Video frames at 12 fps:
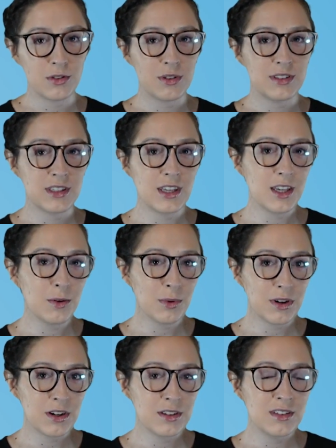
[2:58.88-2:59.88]
known as
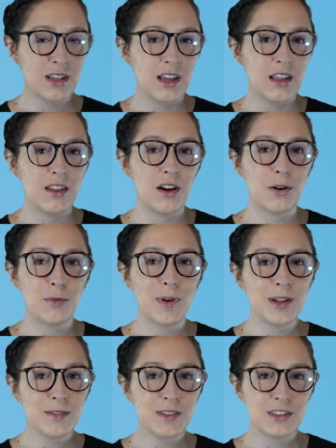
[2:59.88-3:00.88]
keywords that are
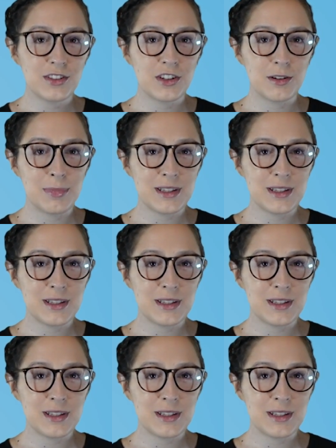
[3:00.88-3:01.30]
relevant to your